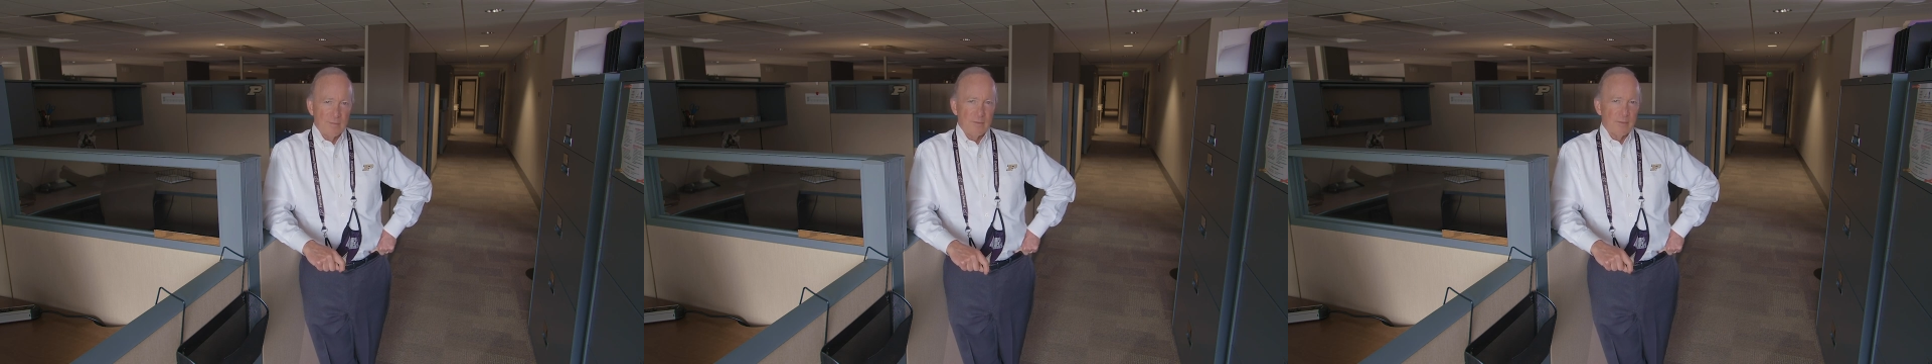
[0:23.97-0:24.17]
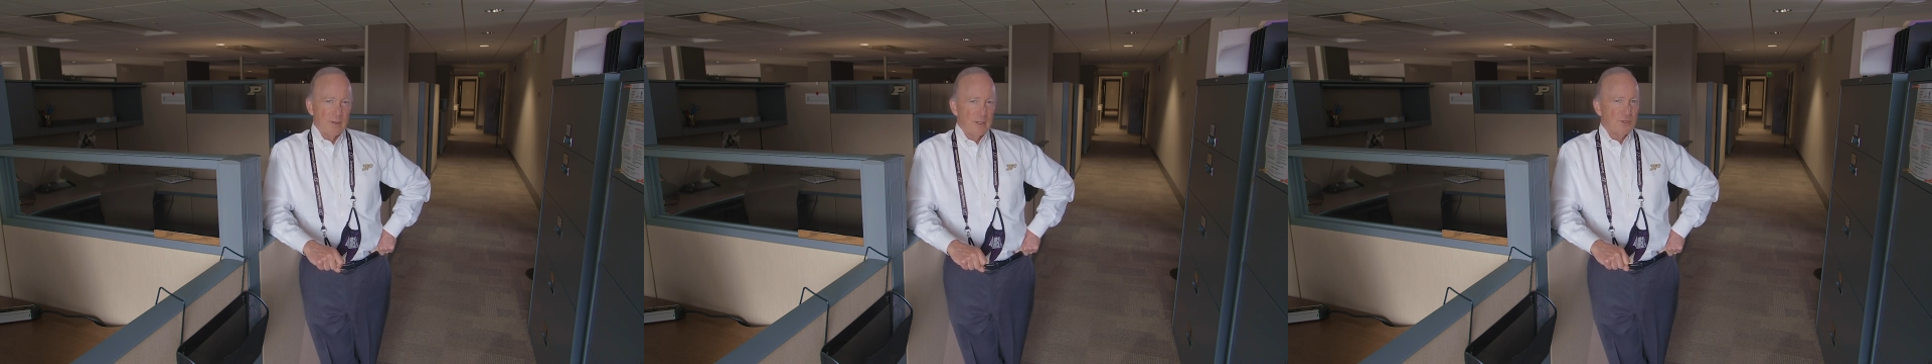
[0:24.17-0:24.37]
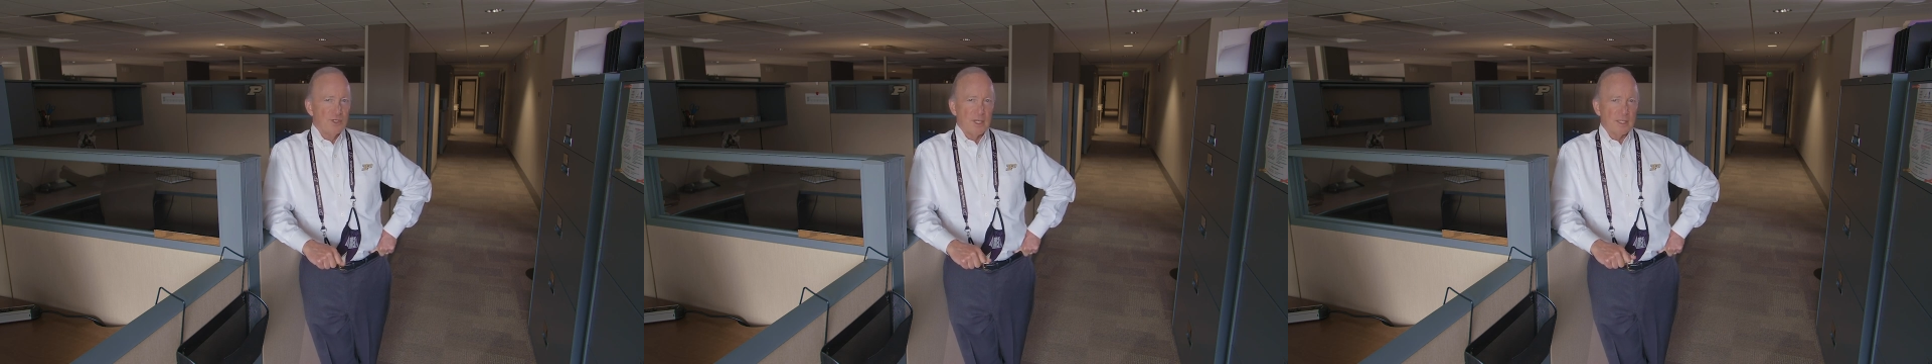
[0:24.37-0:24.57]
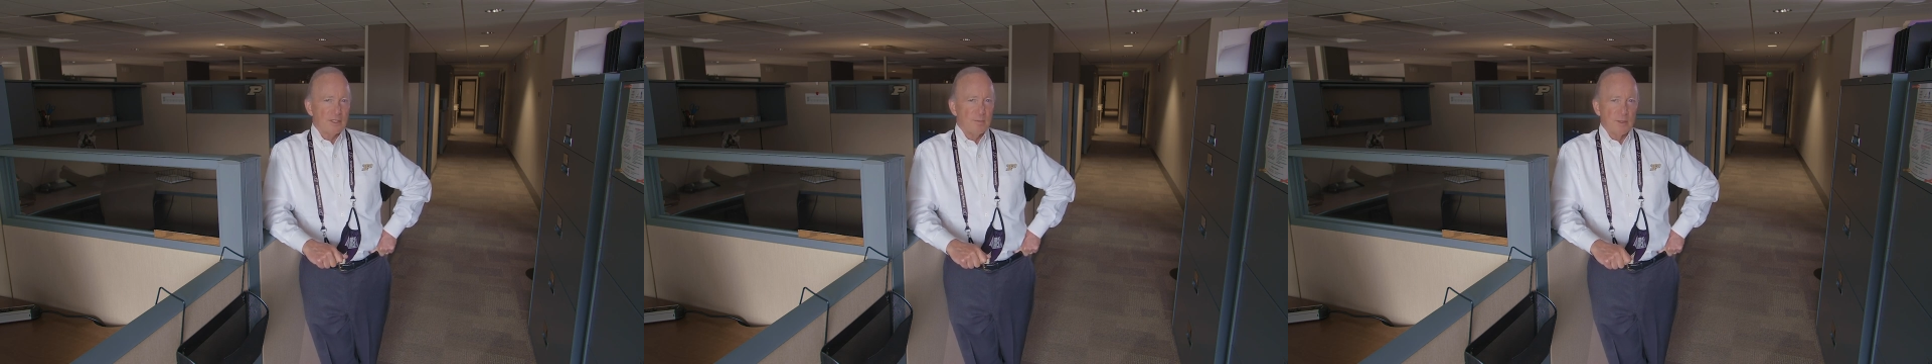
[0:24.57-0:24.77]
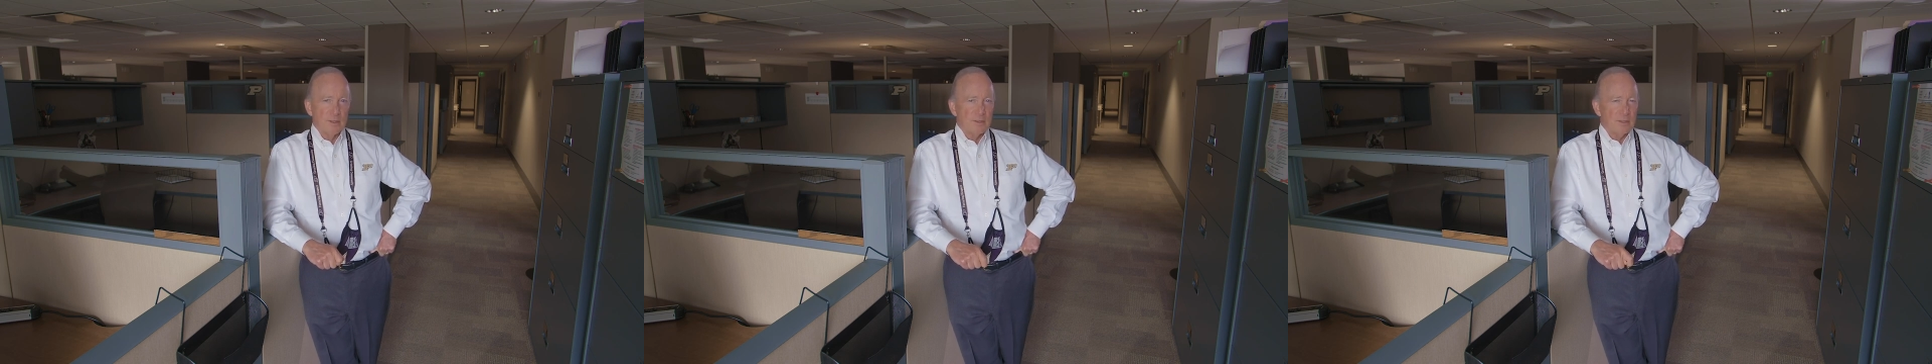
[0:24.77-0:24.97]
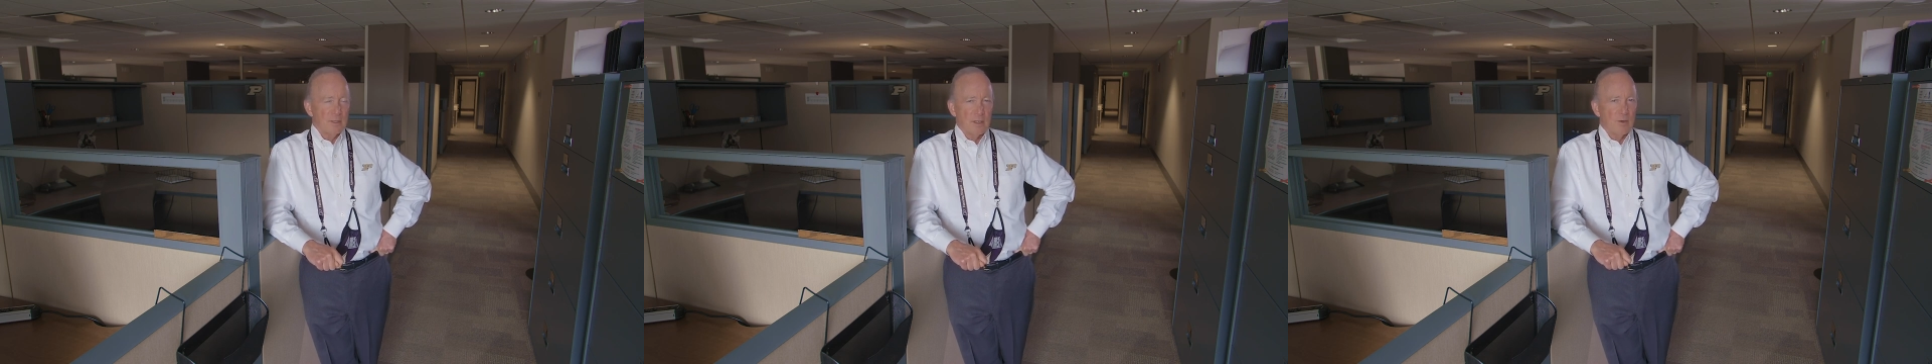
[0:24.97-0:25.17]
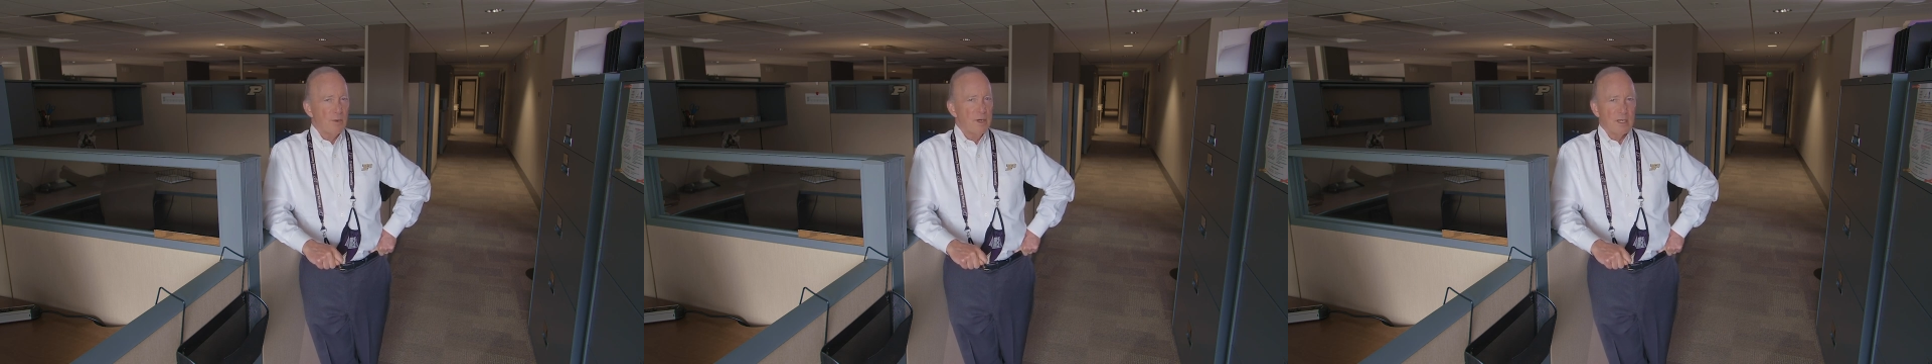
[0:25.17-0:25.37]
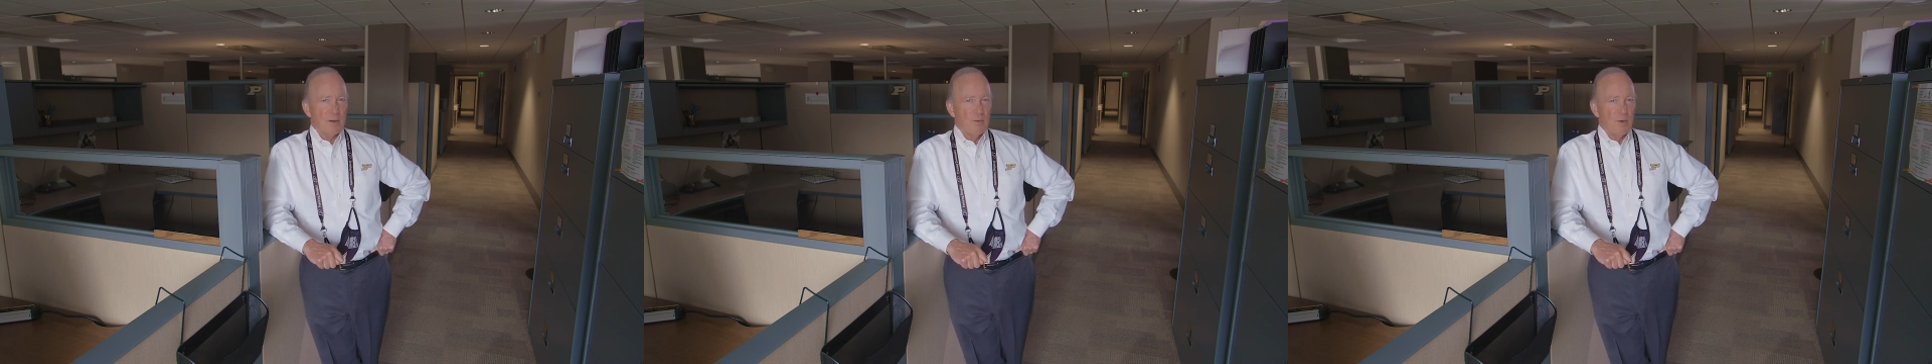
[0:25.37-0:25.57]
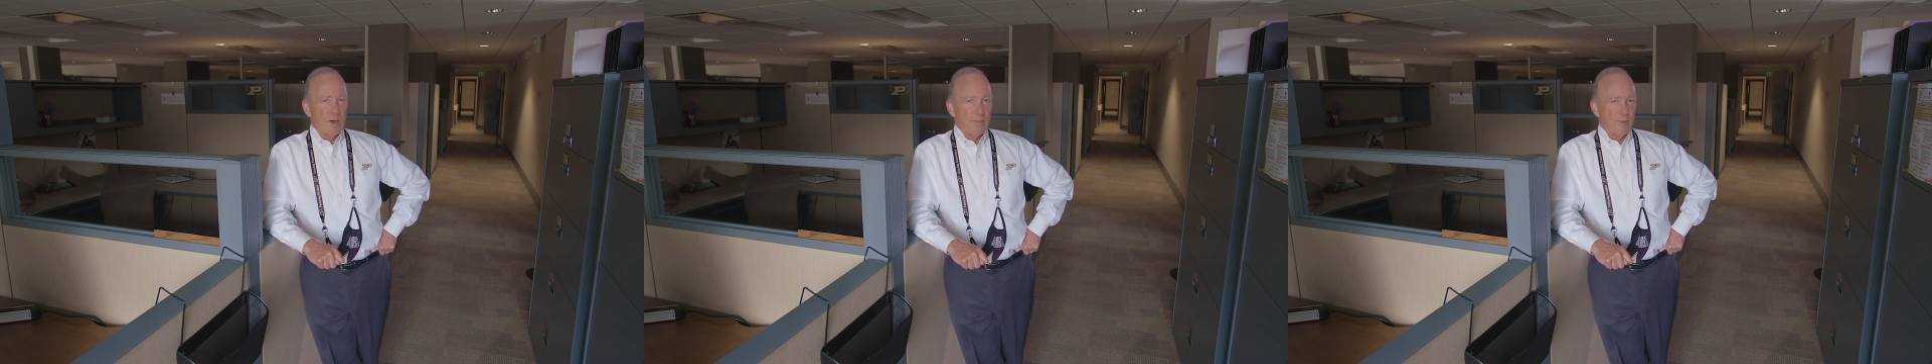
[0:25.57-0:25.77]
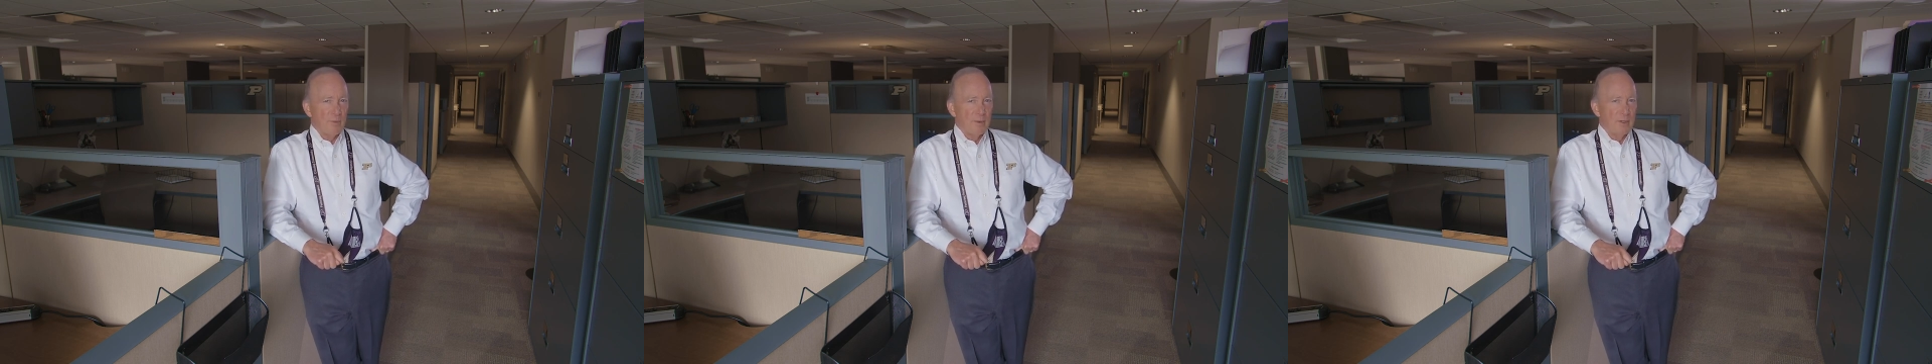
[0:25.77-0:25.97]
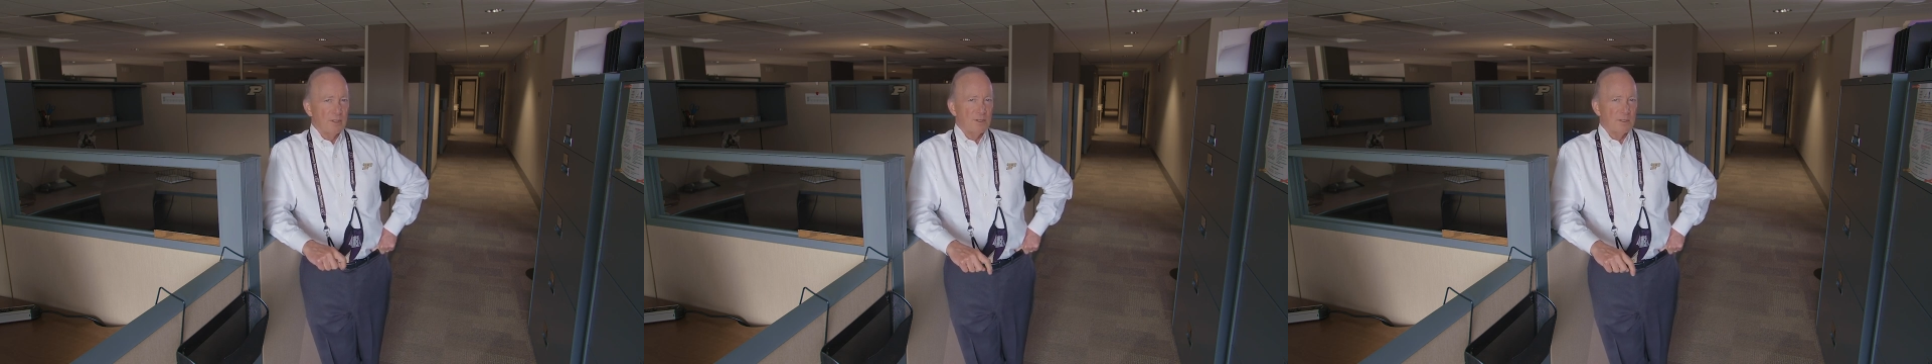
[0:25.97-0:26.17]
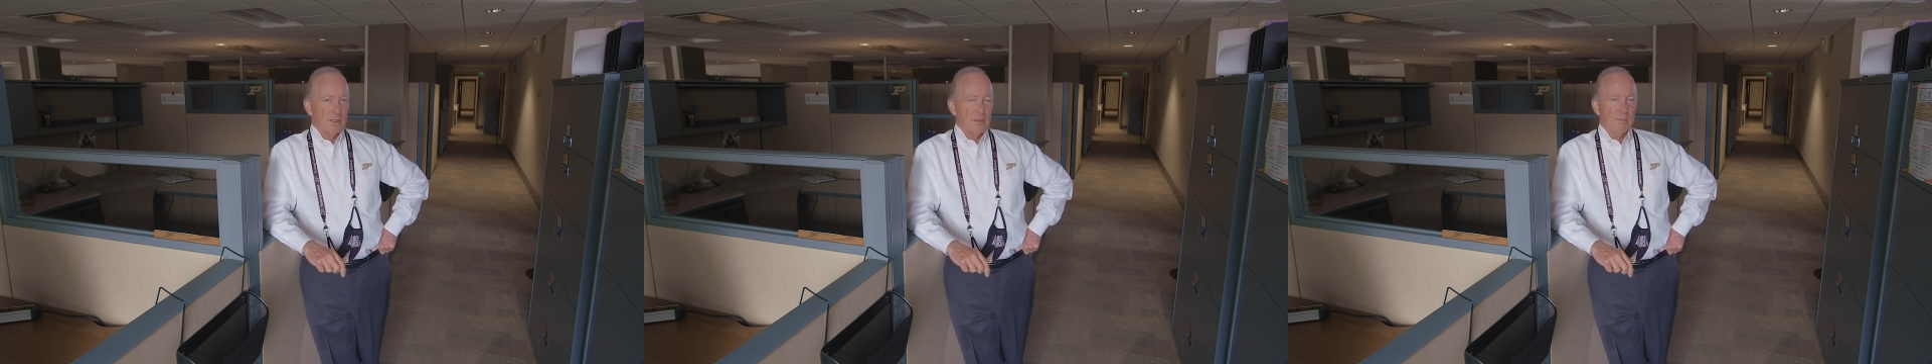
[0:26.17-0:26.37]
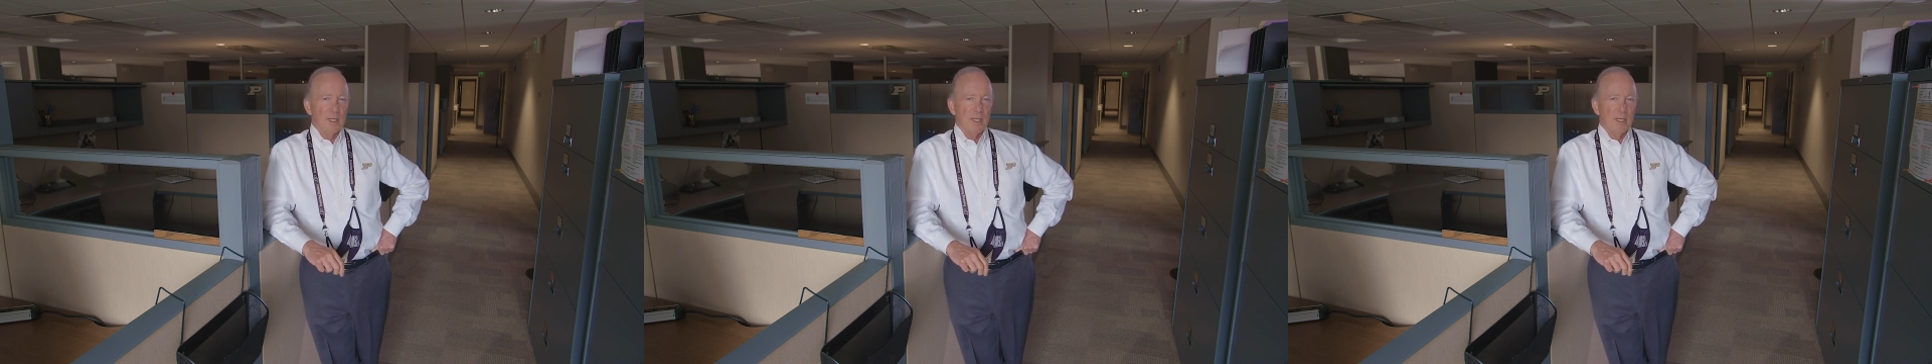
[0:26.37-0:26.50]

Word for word: for the adjustments and great cooperation that